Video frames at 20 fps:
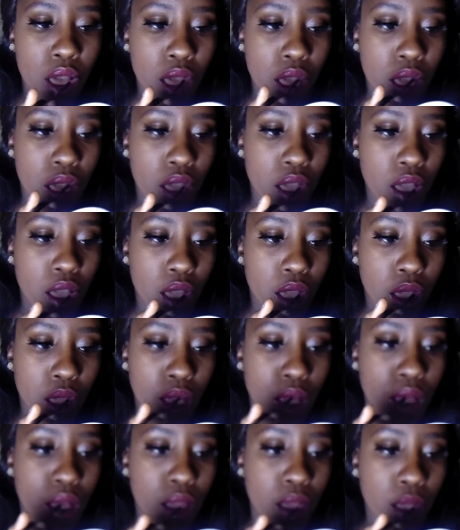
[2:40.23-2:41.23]

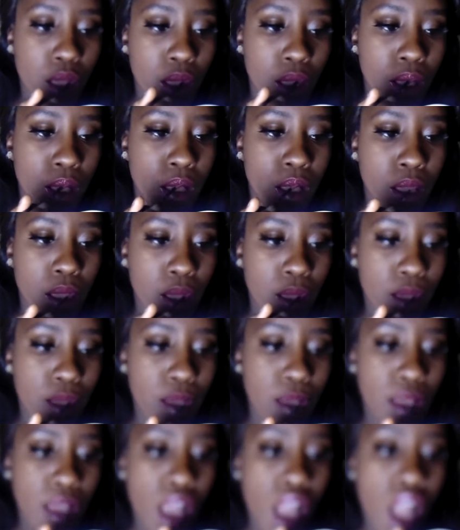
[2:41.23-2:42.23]

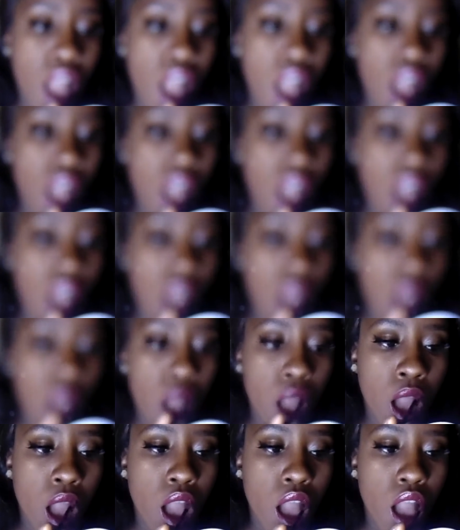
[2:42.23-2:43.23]

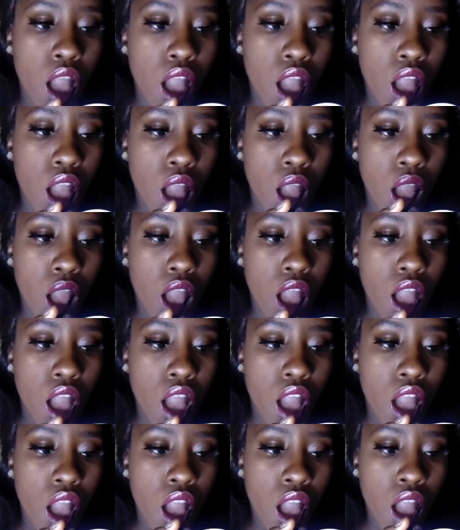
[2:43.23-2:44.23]

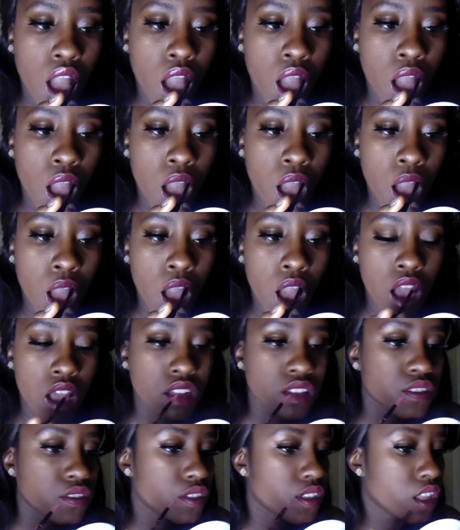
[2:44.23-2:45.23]

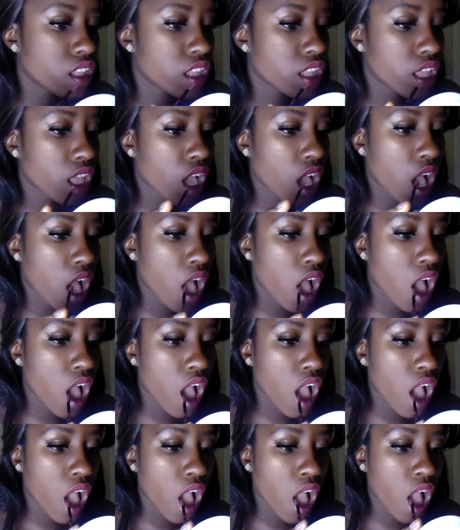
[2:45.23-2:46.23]

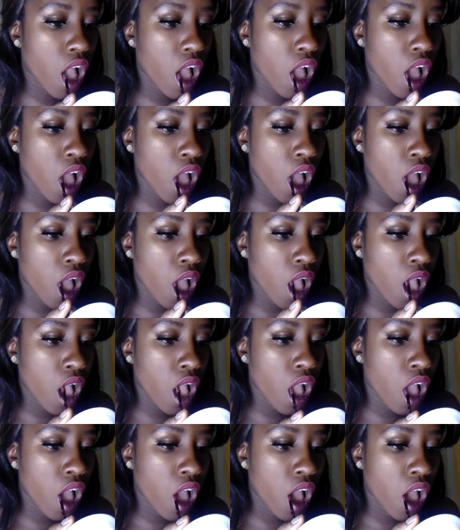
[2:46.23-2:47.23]

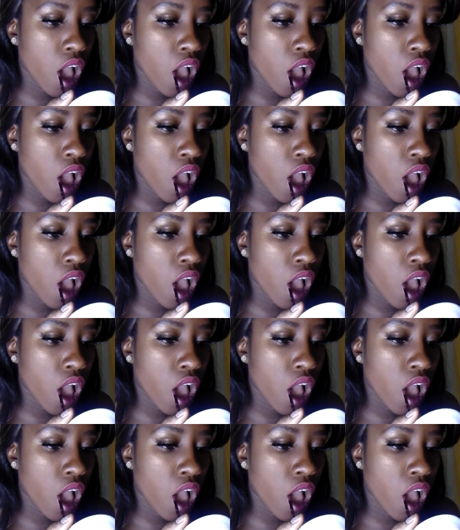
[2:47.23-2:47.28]
(silence)